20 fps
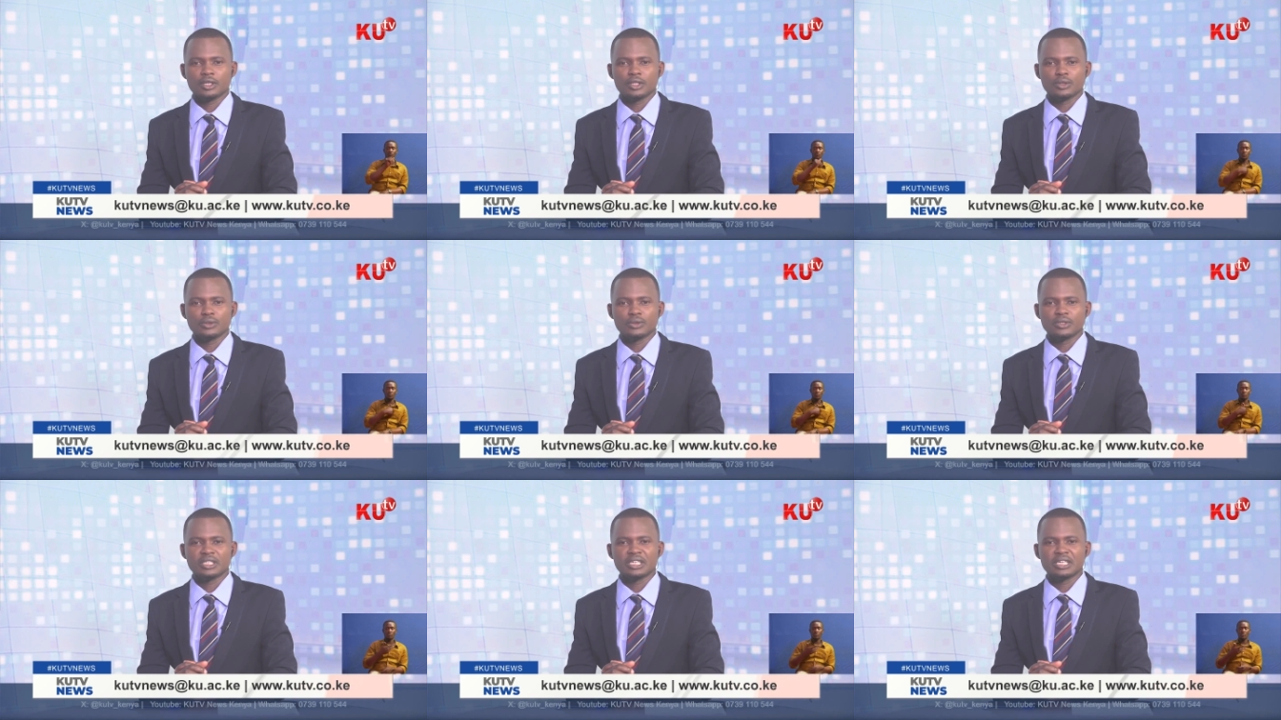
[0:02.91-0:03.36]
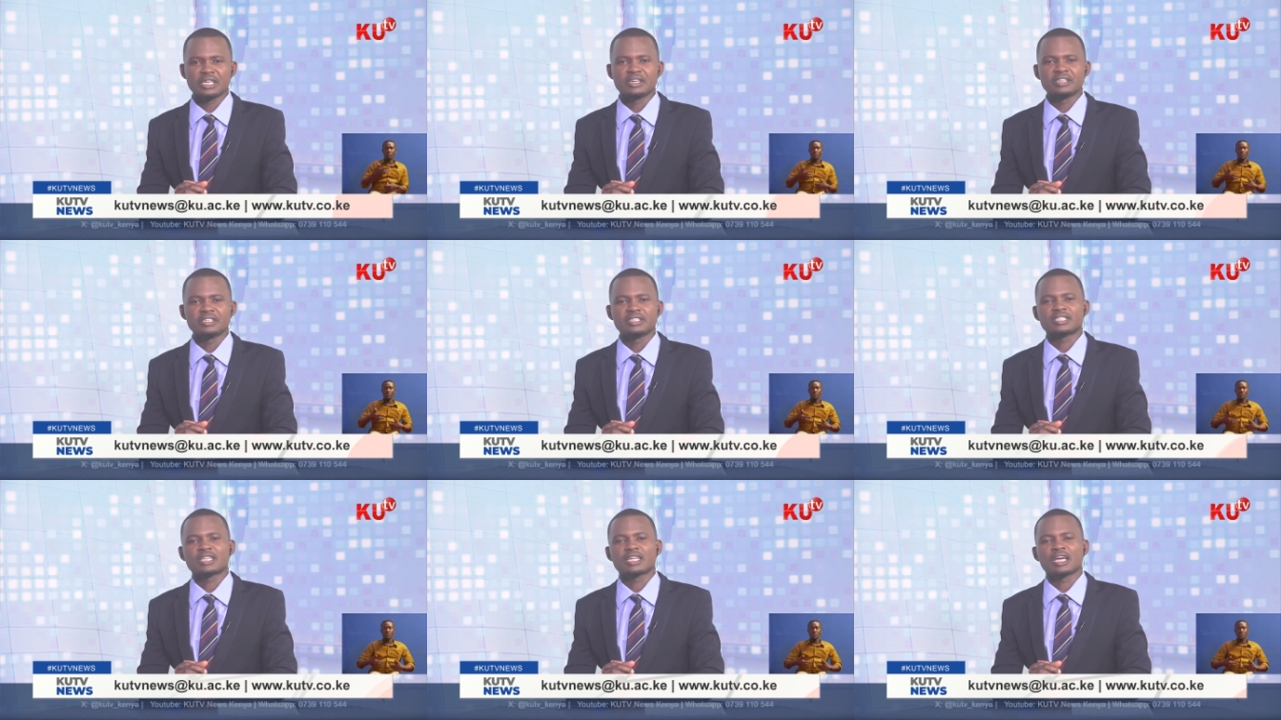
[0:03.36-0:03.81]
using
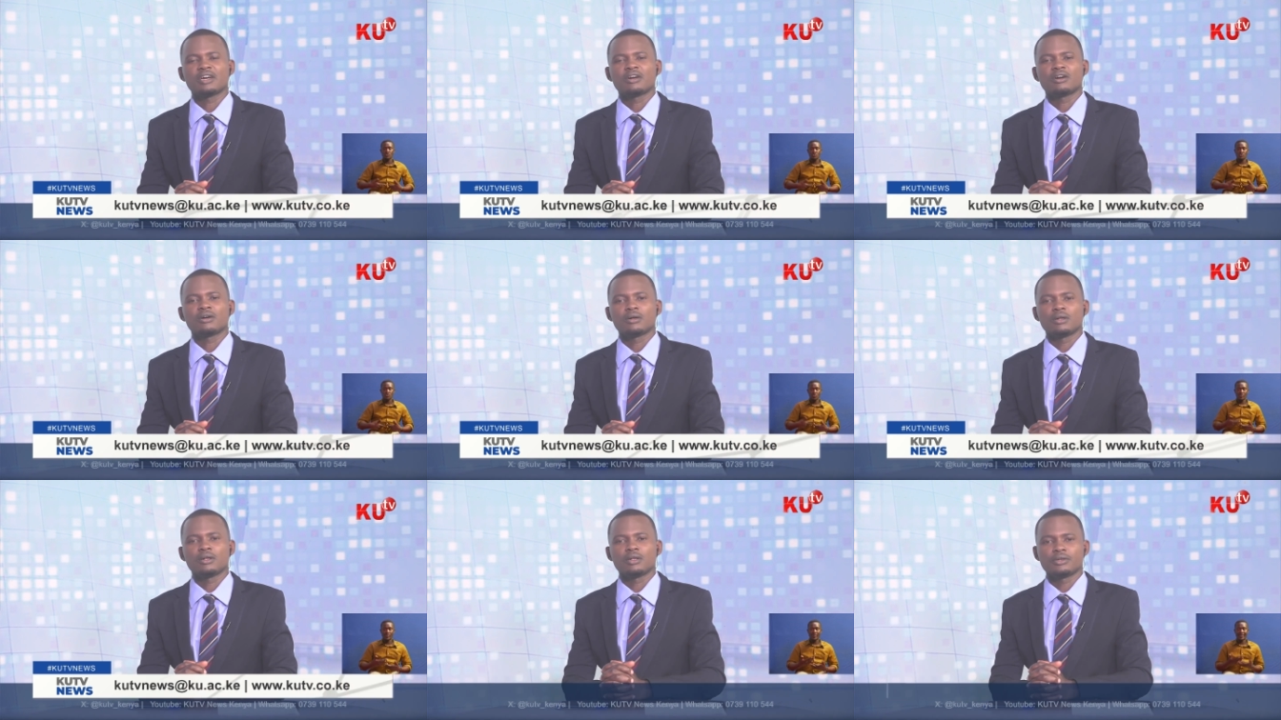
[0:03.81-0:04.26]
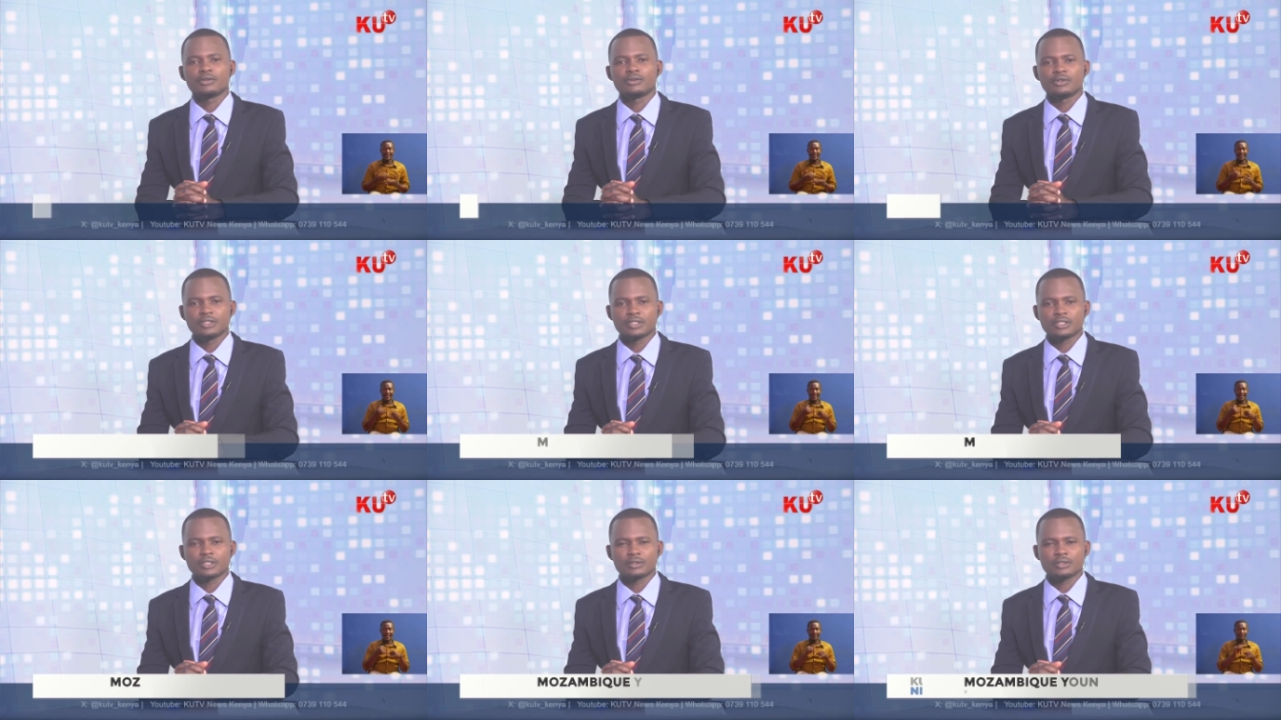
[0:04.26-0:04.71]

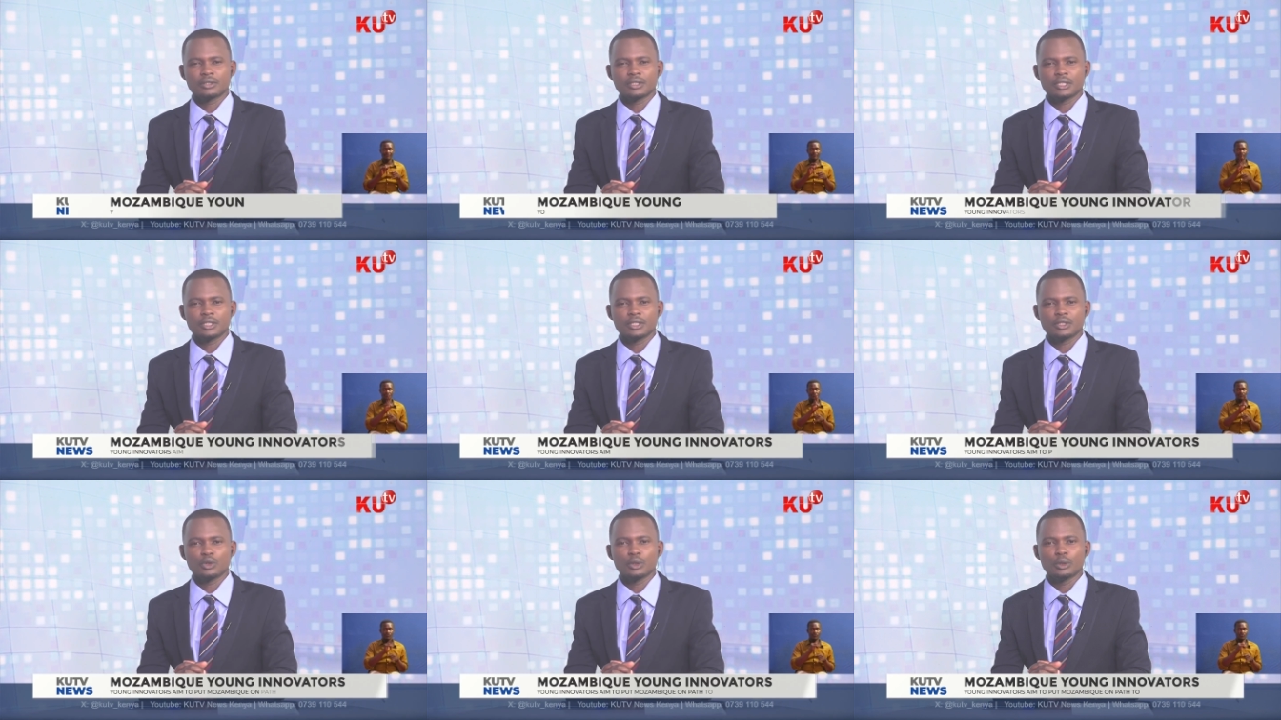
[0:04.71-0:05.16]
recycled resources